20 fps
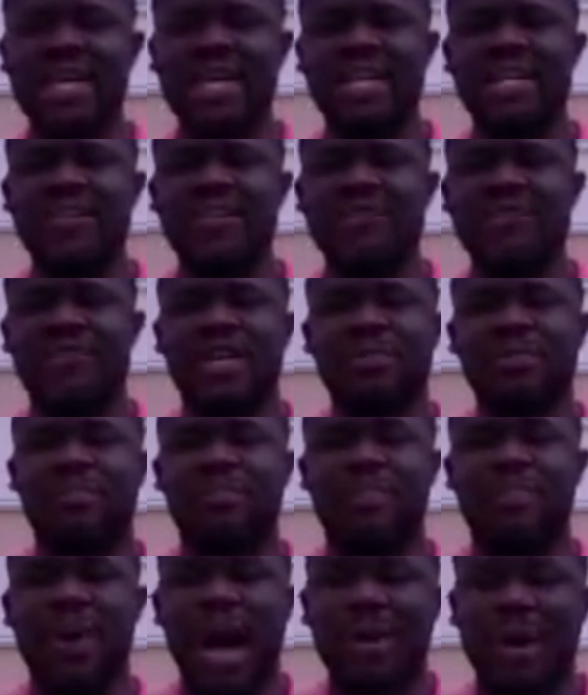finally feel
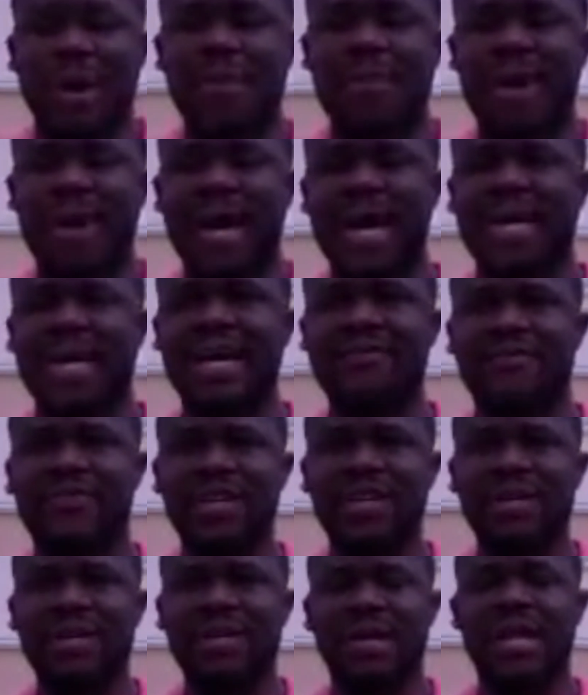power back and
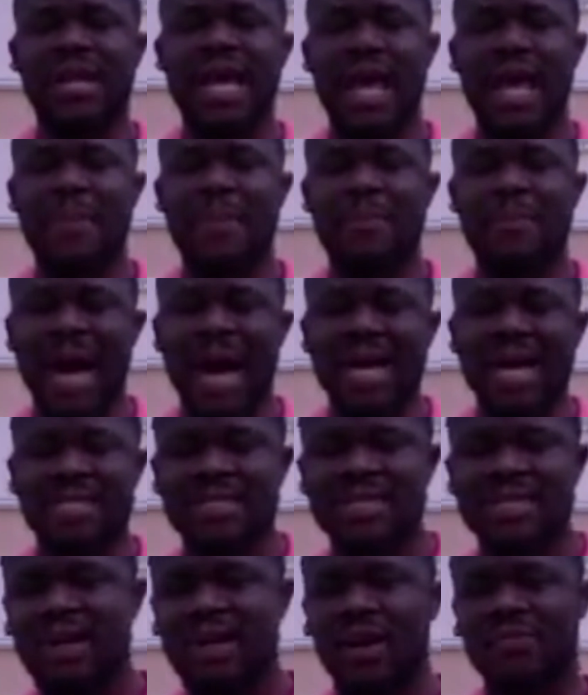feel a part
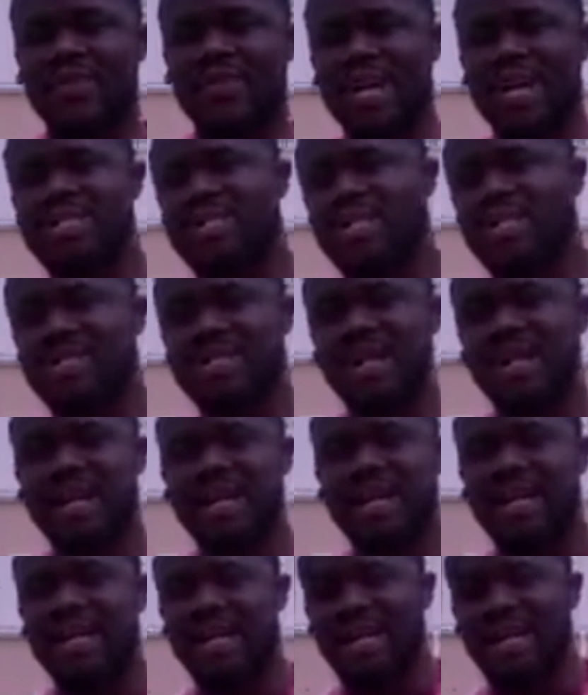of Nigeria.